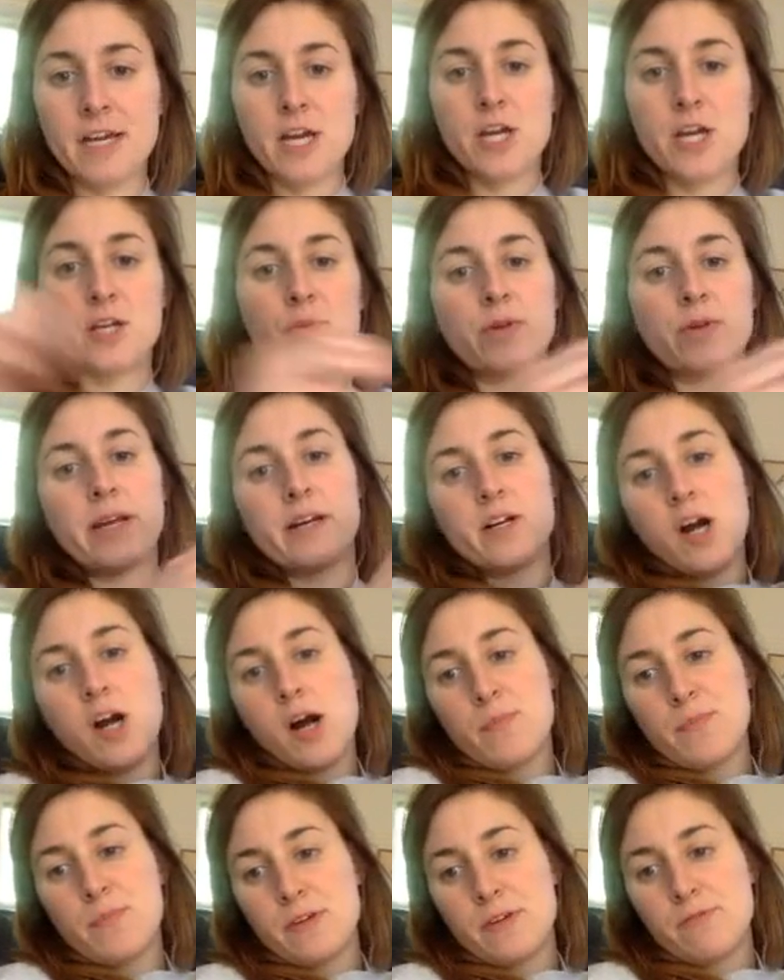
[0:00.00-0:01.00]
You'd get a
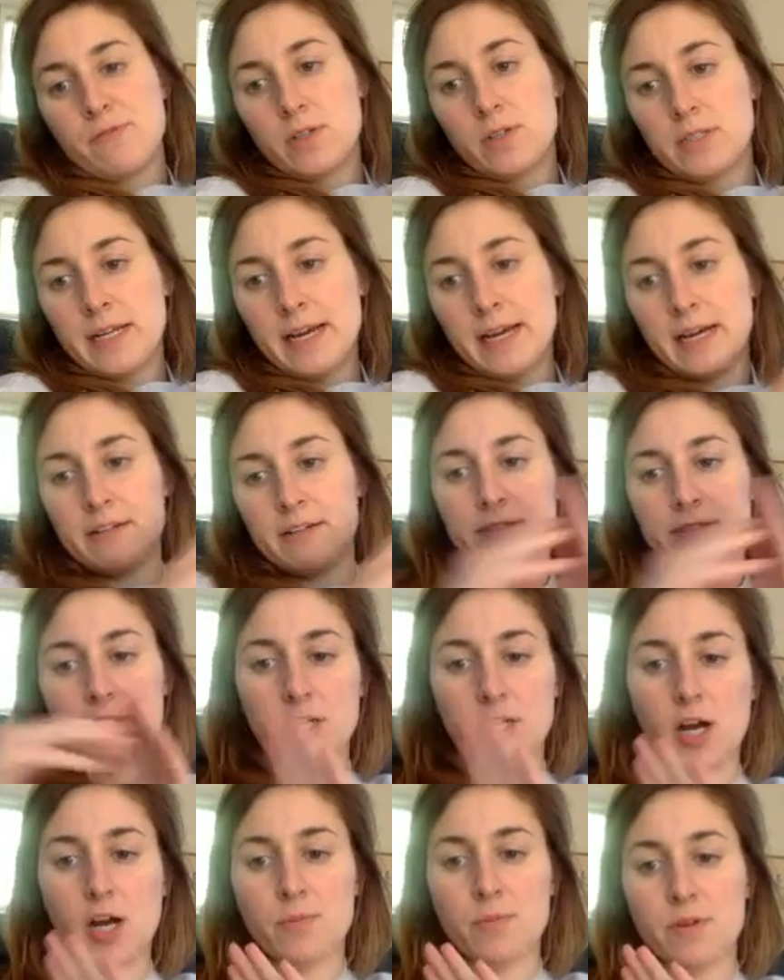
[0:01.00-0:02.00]
copy of one half and a
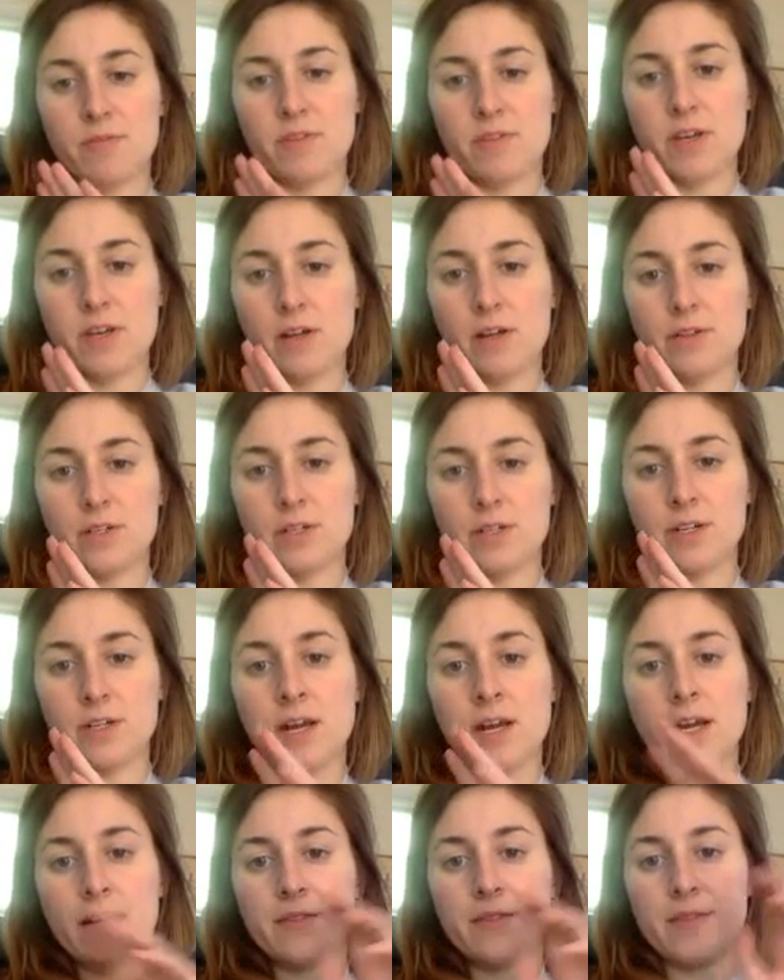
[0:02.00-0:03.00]
copy of the other,
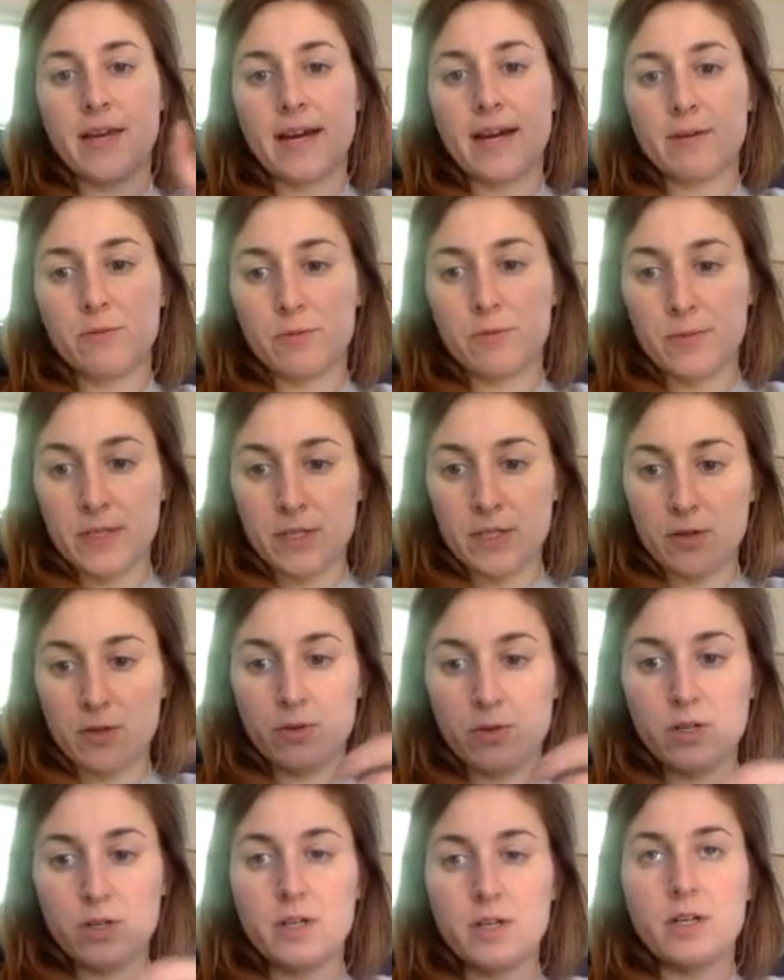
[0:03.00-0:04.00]
and that would be
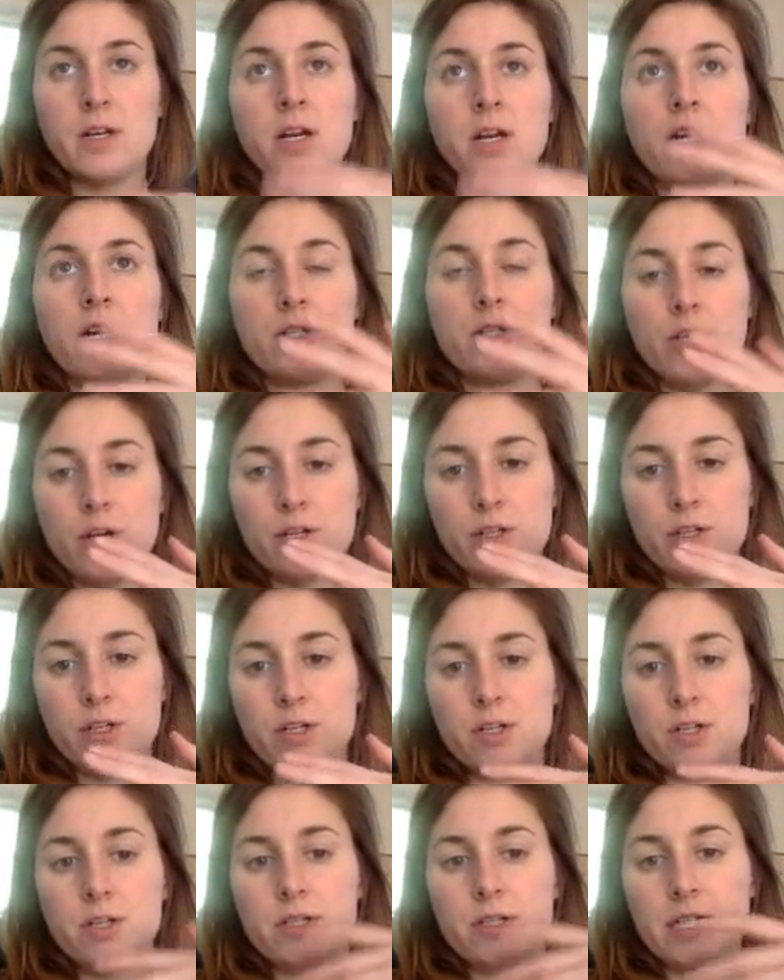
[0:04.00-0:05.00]
your
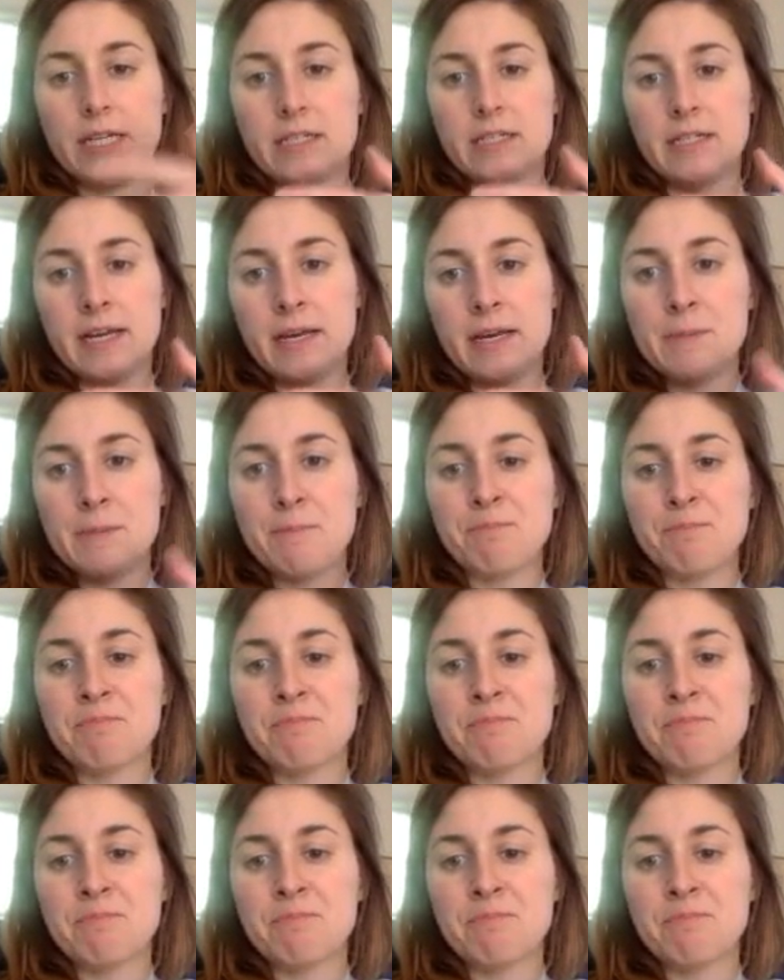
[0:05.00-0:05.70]
daughter DNA.